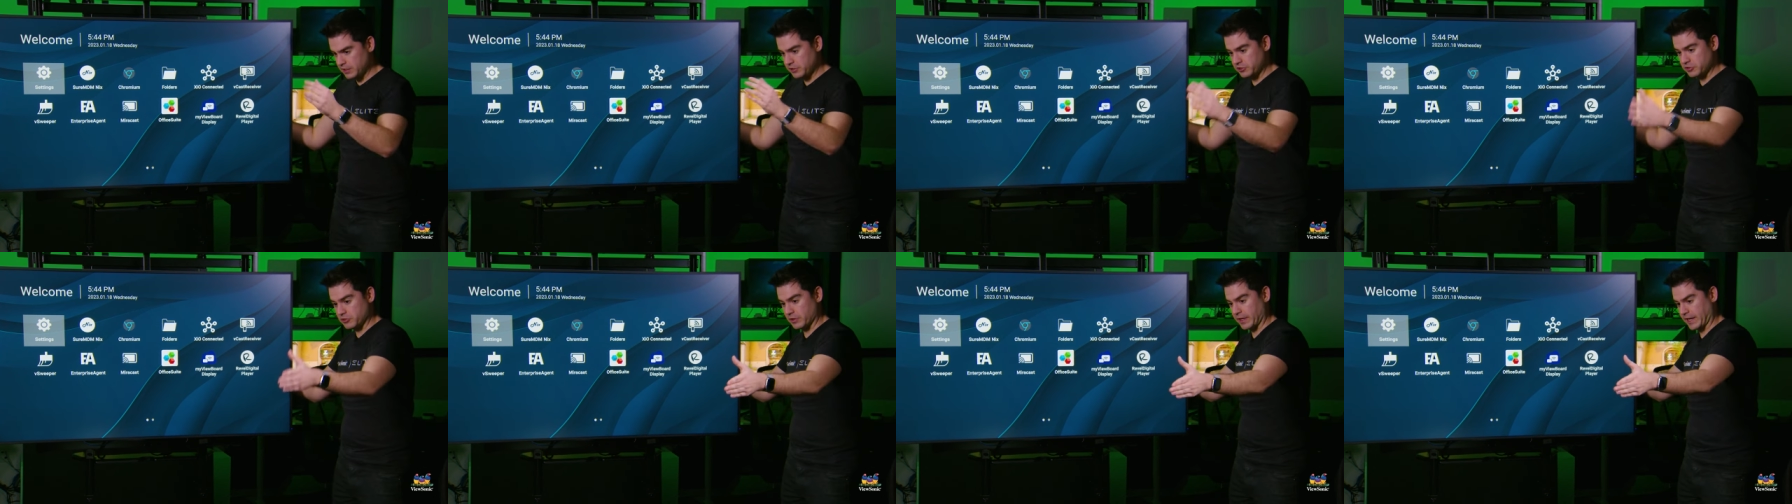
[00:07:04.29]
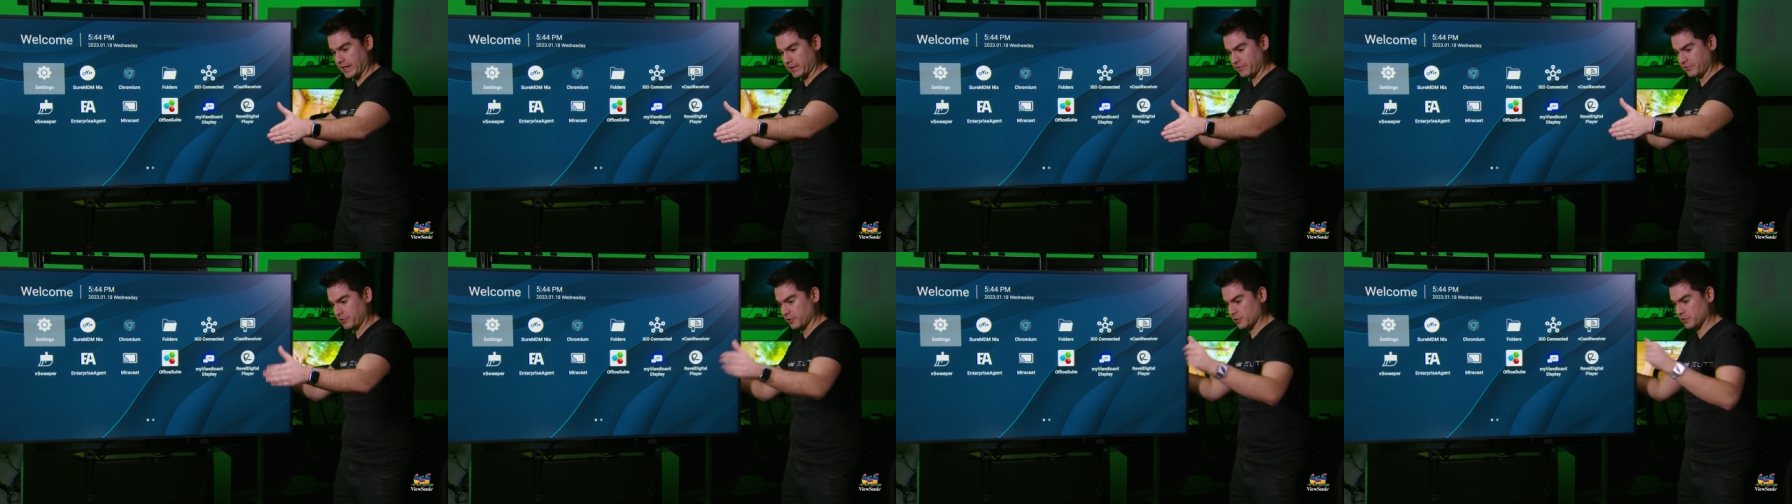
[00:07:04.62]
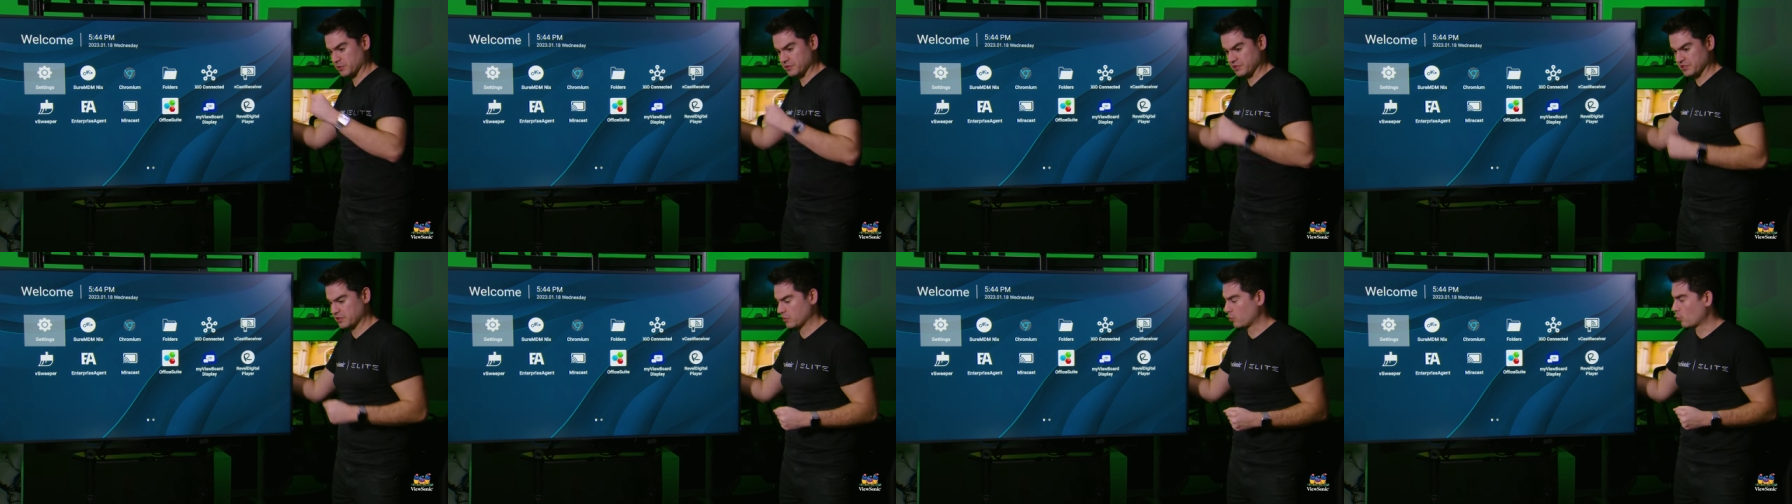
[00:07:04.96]
You have
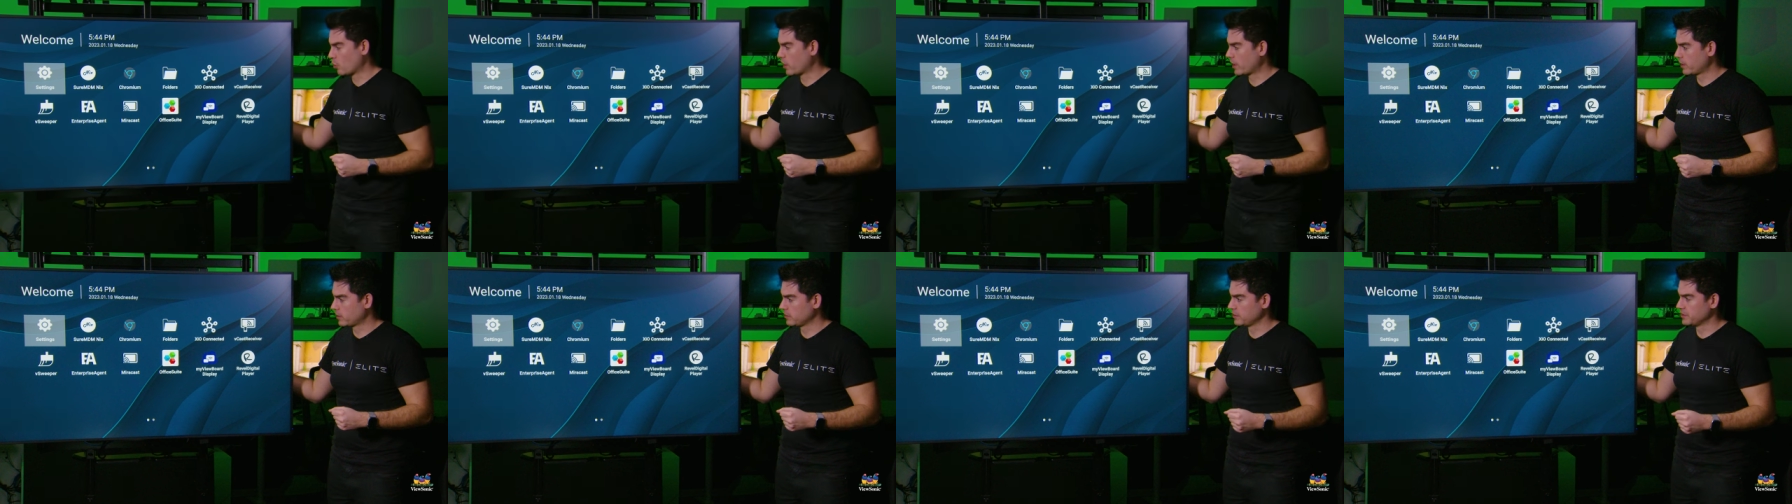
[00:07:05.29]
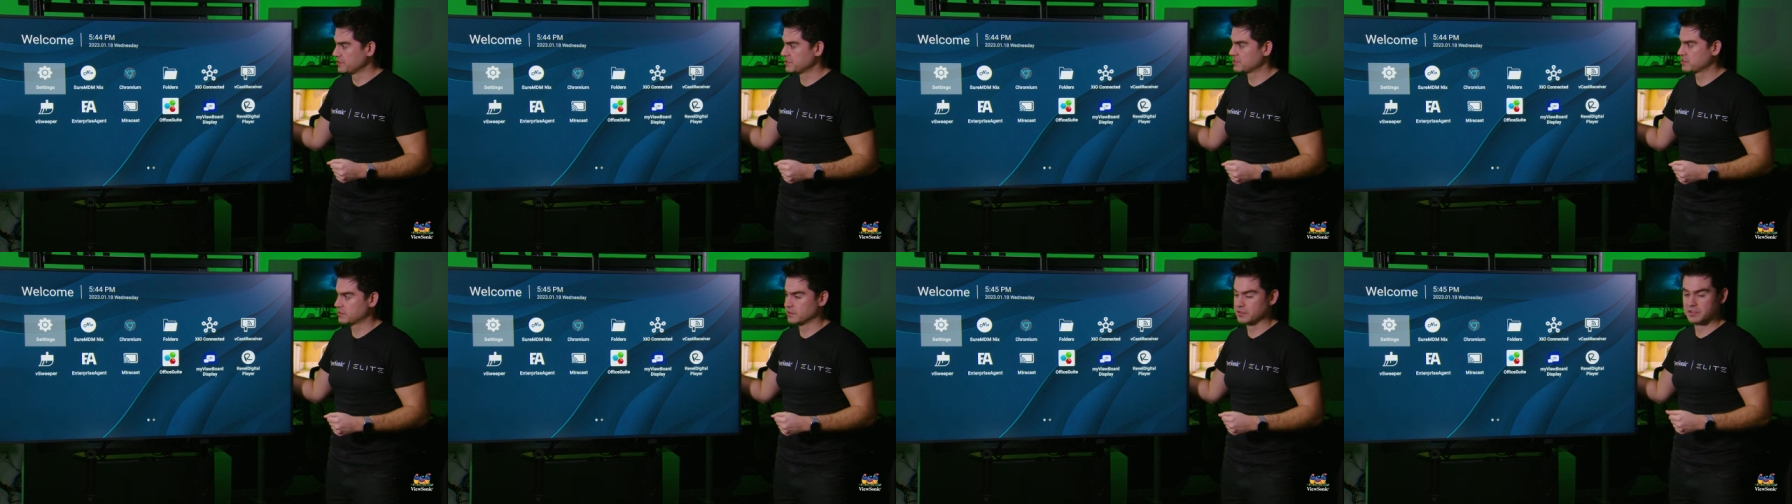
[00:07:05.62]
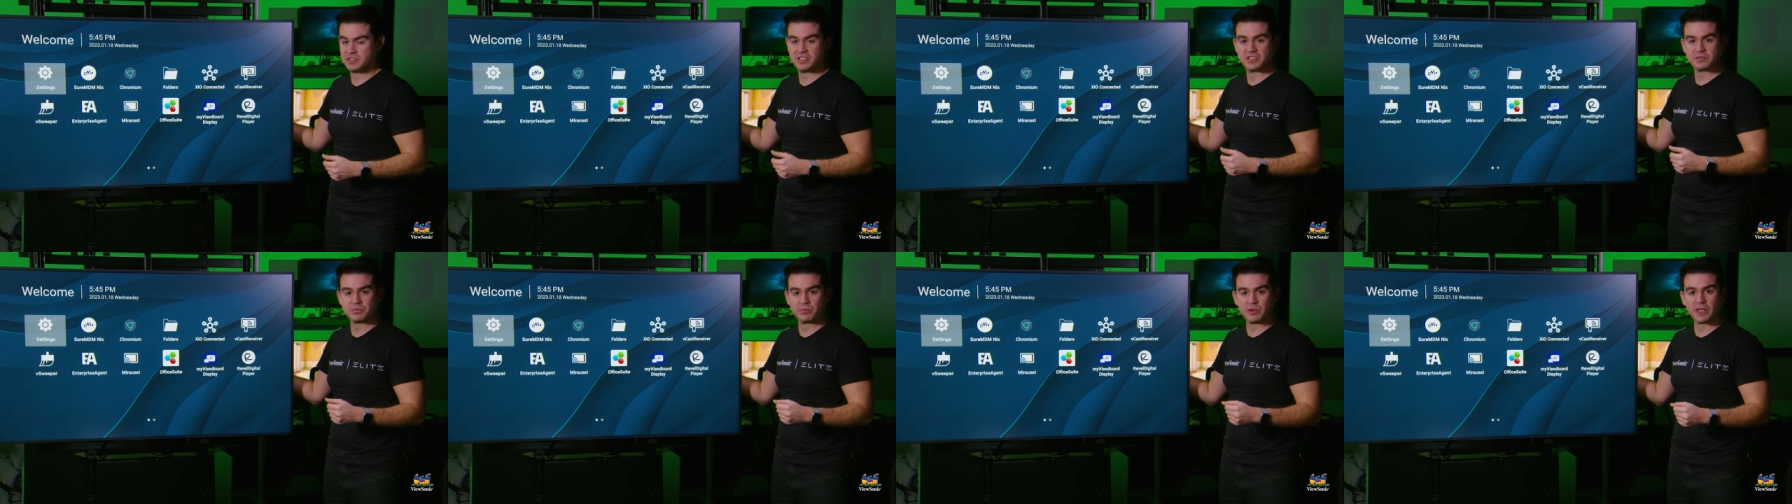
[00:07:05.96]
those wireless
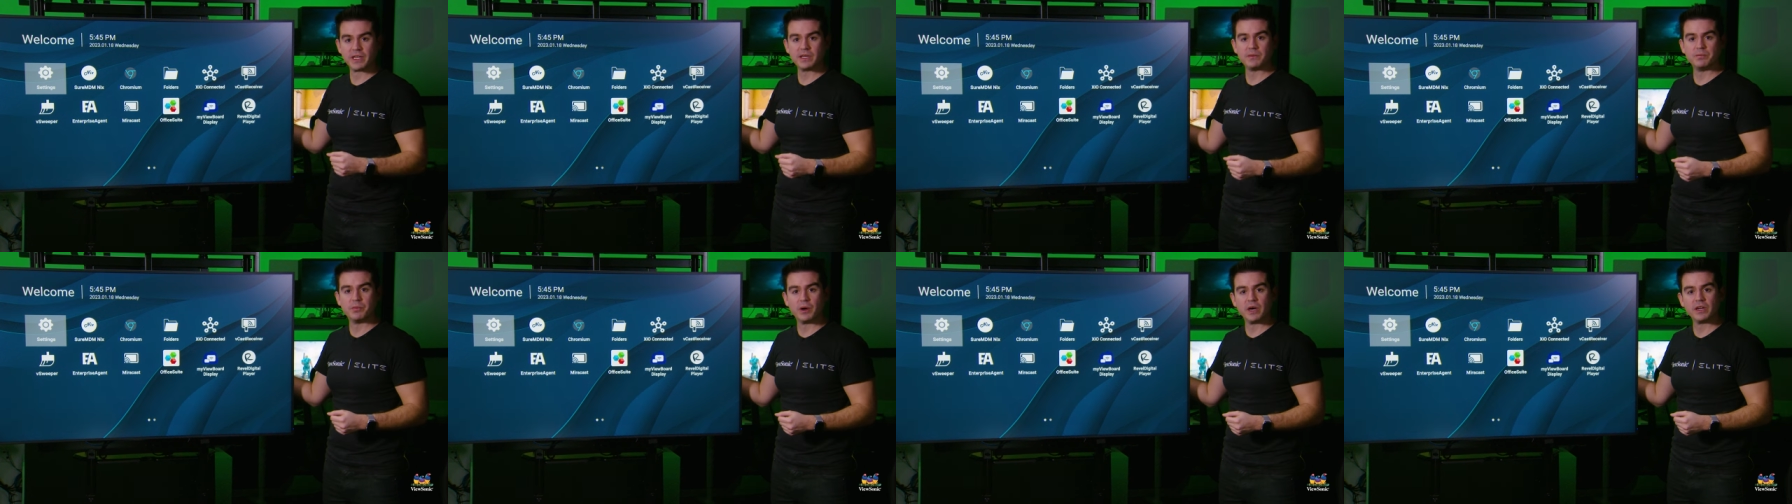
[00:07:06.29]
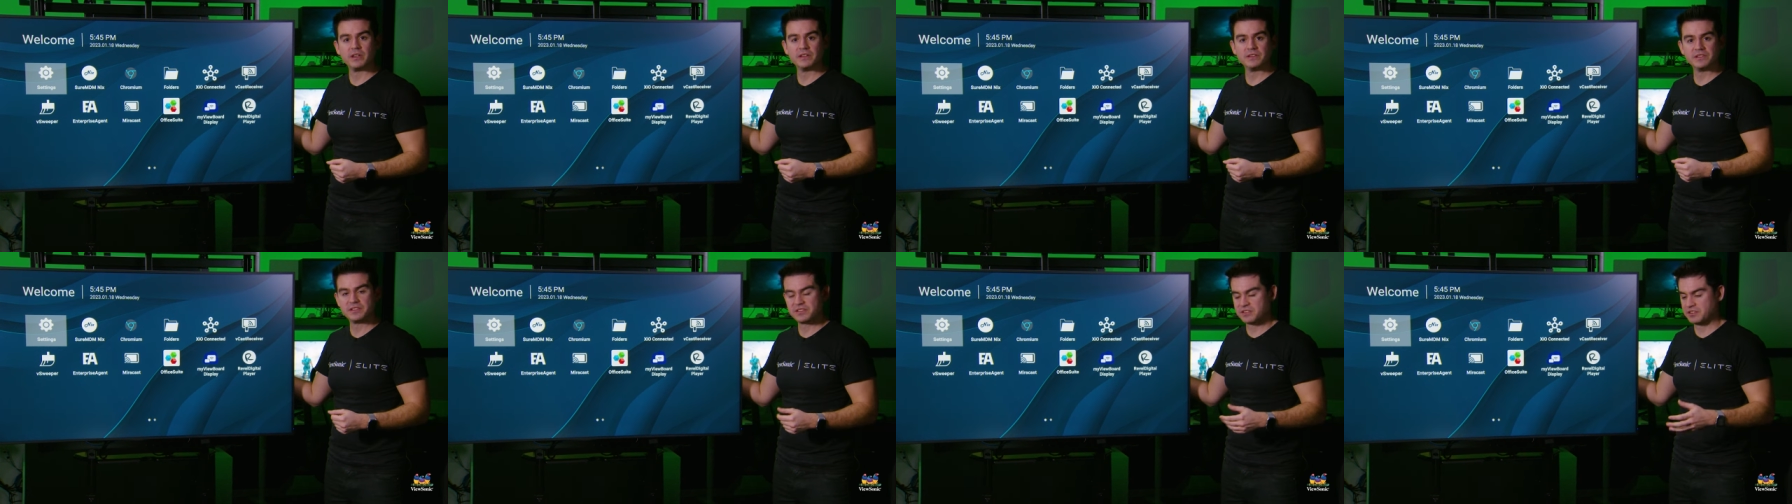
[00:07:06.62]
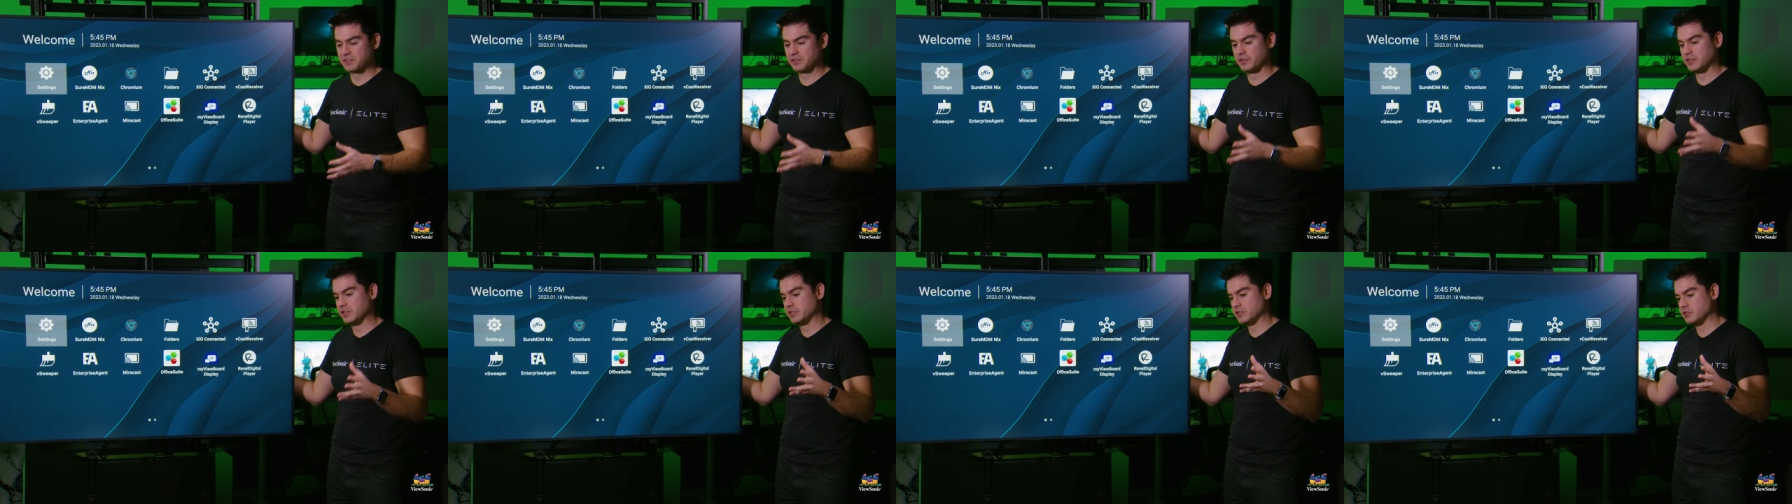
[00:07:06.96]
display buttons
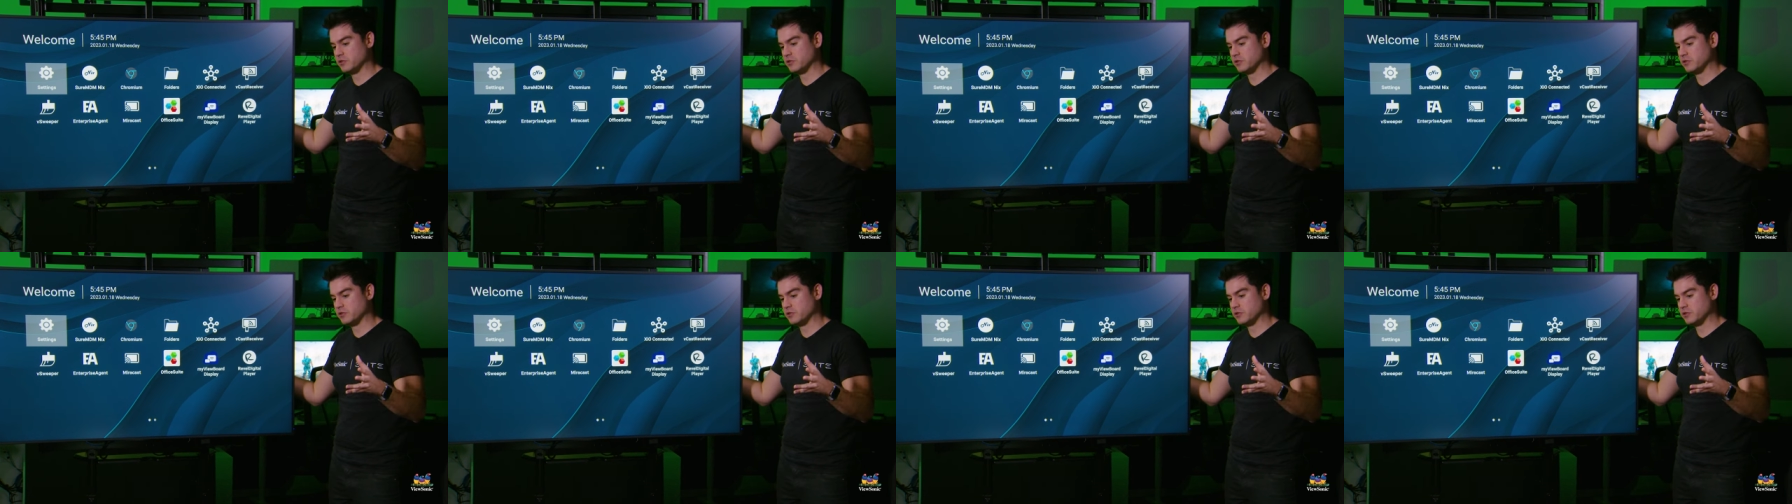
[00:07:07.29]
so that